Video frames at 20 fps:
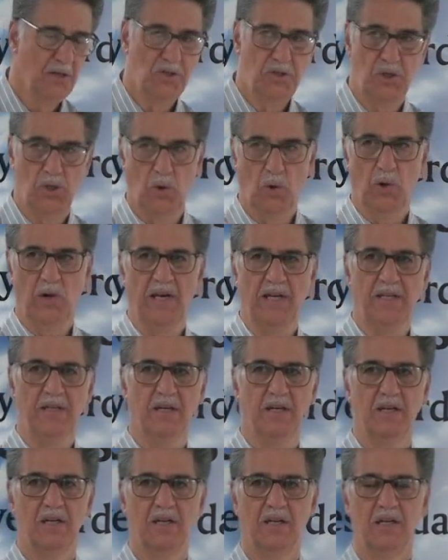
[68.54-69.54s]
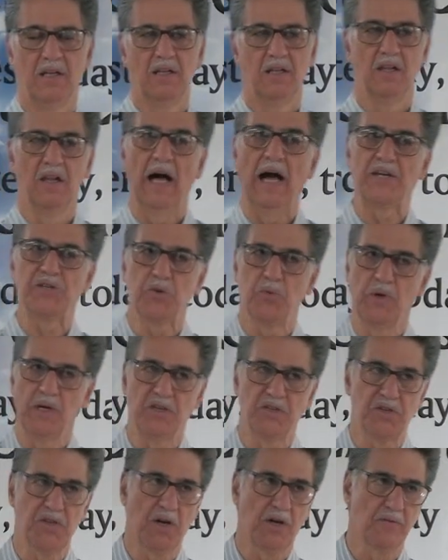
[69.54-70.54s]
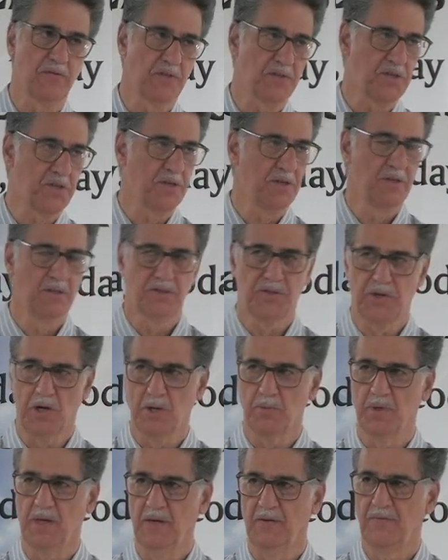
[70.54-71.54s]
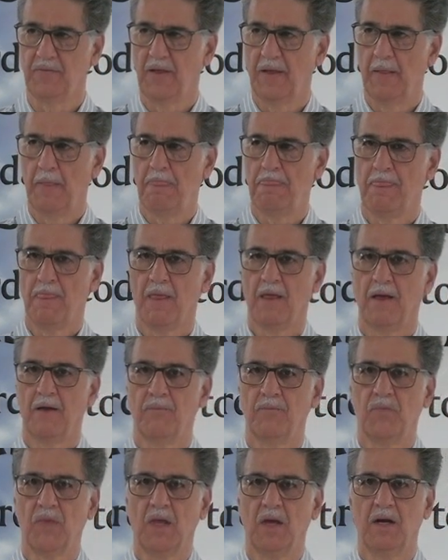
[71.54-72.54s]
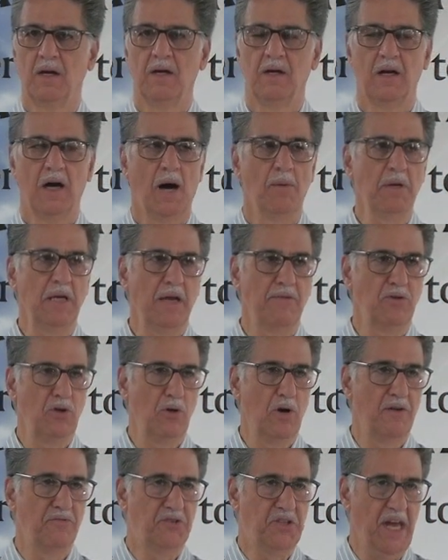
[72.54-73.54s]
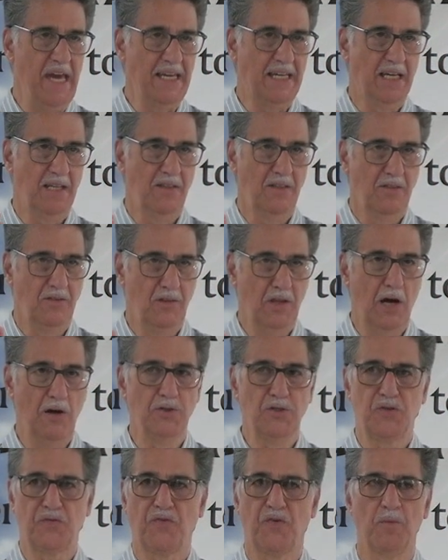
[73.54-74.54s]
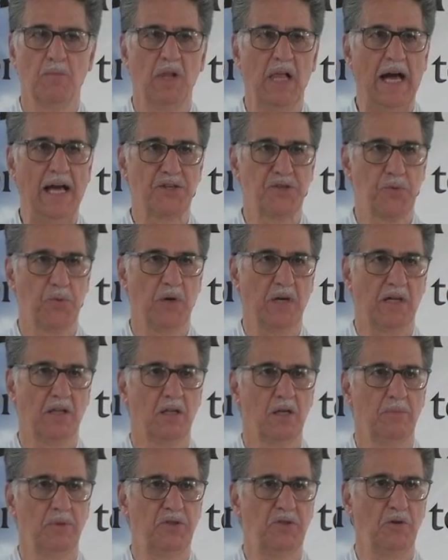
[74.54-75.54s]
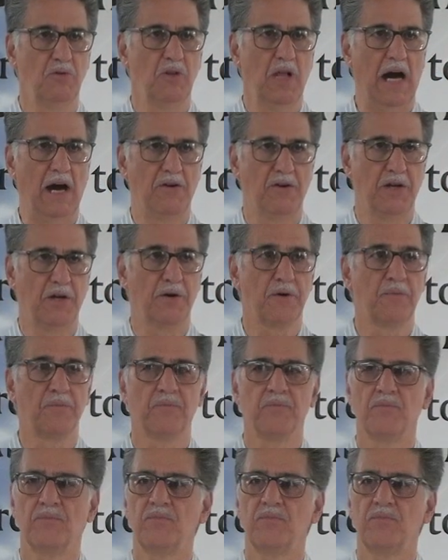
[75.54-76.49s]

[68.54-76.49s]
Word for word: enjoyed last week's service? Amen. Yes. Amen. How many of you have taken notes from last week? A little bit too loud here.